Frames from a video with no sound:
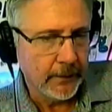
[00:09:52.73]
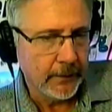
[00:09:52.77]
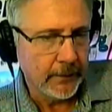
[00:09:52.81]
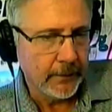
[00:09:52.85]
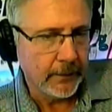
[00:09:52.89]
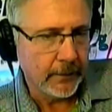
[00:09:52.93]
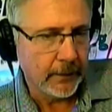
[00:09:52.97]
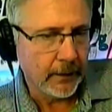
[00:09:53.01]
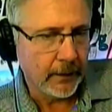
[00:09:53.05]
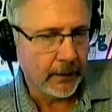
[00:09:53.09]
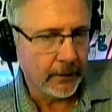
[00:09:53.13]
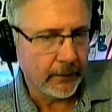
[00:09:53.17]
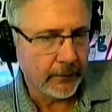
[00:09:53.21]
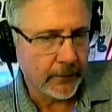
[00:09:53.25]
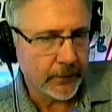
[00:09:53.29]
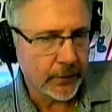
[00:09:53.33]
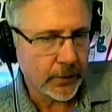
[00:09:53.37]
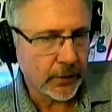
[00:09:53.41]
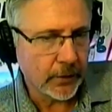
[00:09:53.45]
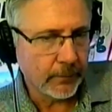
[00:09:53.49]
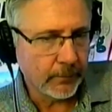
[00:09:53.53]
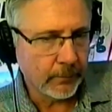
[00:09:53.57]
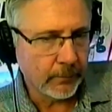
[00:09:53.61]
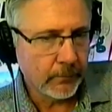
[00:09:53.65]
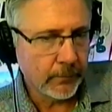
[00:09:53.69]
uh, that
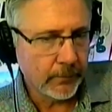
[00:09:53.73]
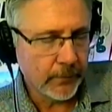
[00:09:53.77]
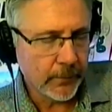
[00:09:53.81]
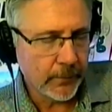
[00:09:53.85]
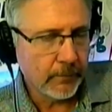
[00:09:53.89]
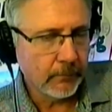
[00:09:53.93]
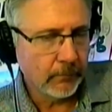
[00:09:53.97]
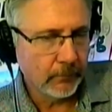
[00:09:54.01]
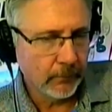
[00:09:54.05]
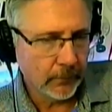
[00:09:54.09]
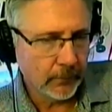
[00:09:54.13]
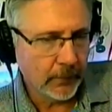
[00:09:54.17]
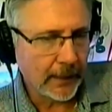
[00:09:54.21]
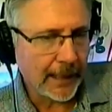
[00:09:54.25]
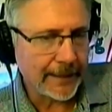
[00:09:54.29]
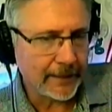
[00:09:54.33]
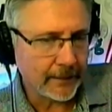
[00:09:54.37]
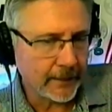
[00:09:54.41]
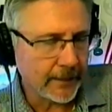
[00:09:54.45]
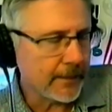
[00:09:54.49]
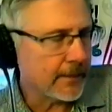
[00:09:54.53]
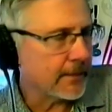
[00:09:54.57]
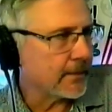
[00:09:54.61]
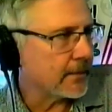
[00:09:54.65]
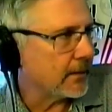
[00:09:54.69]
you could
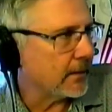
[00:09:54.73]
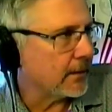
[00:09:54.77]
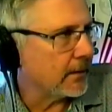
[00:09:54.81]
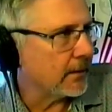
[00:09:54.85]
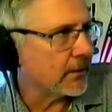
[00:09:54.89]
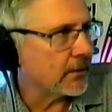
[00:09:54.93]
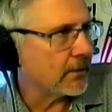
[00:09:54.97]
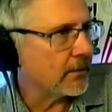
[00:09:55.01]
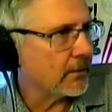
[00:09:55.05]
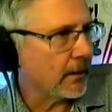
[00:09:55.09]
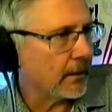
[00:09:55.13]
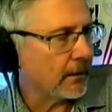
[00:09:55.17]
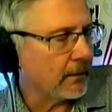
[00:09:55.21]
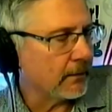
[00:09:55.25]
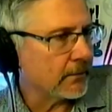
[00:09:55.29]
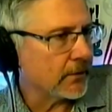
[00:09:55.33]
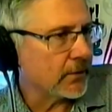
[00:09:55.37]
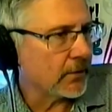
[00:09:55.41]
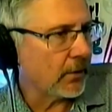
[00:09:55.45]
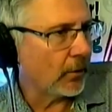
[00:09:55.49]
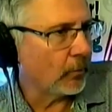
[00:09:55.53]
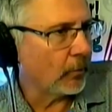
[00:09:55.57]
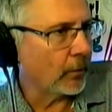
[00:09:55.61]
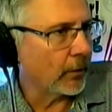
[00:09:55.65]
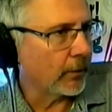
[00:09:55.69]
likely see uh,
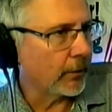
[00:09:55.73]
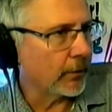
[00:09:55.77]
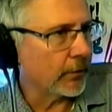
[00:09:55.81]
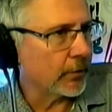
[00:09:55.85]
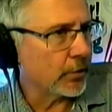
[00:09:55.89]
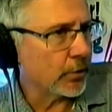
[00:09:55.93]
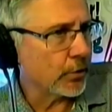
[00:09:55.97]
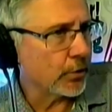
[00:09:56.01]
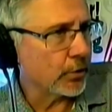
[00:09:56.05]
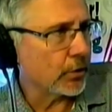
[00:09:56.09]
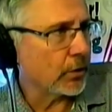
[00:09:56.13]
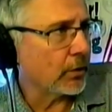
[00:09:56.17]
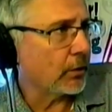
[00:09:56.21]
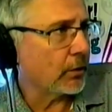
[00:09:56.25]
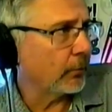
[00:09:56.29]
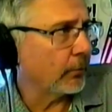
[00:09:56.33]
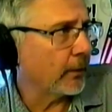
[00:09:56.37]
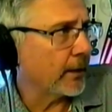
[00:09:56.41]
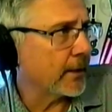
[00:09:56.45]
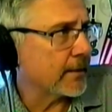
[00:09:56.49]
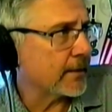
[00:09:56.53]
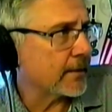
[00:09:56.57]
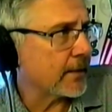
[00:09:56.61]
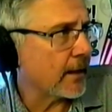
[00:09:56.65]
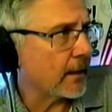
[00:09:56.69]
saltwater intrusion all the way
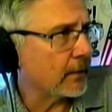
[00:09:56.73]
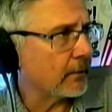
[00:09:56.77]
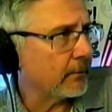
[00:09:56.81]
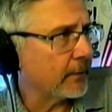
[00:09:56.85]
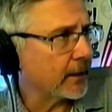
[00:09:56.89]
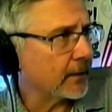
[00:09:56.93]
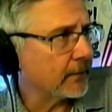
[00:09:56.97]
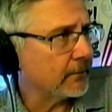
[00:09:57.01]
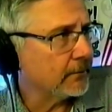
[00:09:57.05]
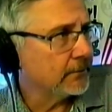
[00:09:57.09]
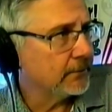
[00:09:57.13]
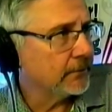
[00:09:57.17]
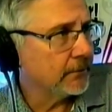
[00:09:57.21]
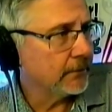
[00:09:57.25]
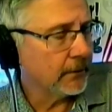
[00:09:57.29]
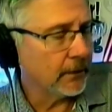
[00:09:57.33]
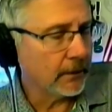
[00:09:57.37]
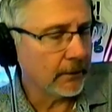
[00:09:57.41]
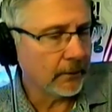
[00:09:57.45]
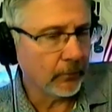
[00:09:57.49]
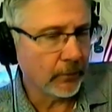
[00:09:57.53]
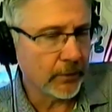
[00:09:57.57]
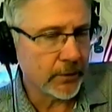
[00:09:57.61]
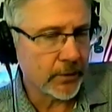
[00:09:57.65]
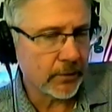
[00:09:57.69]
to Sacramento, uh,
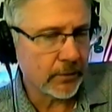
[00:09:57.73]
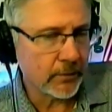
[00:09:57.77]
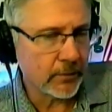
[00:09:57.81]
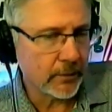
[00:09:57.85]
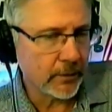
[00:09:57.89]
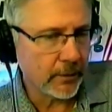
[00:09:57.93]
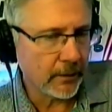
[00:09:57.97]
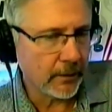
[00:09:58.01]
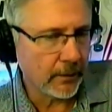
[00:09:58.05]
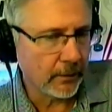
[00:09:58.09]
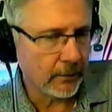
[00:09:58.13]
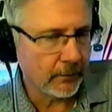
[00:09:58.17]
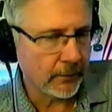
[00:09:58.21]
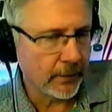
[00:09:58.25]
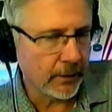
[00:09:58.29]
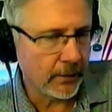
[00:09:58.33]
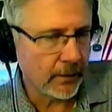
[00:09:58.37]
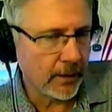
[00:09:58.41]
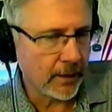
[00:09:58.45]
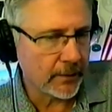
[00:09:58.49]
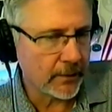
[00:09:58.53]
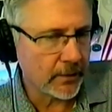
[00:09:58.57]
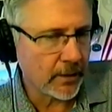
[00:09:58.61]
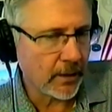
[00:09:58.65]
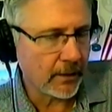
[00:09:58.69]
which you know you're
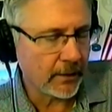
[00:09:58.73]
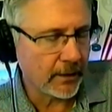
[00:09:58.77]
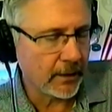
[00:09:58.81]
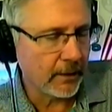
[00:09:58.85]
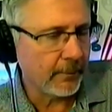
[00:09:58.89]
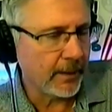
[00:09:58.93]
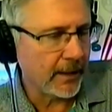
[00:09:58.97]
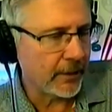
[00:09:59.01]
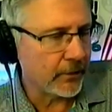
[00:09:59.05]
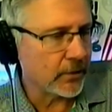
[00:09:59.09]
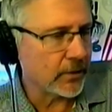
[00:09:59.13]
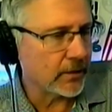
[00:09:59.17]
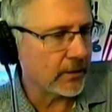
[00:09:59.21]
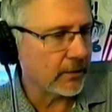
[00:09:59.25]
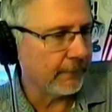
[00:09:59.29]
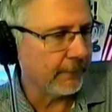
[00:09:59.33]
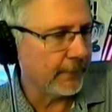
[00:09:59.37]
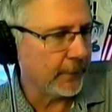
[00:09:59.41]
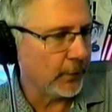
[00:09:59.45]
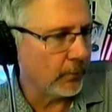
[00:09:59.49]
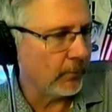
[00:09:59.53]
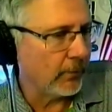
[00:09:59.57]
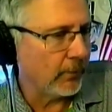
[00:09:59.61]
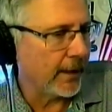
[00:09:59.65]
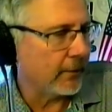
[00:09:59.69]
not talking about just a
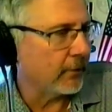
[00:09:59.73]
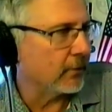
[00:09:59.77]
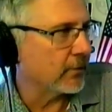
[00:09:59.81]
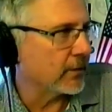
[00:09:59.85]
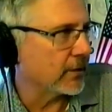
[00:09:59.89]
few acres of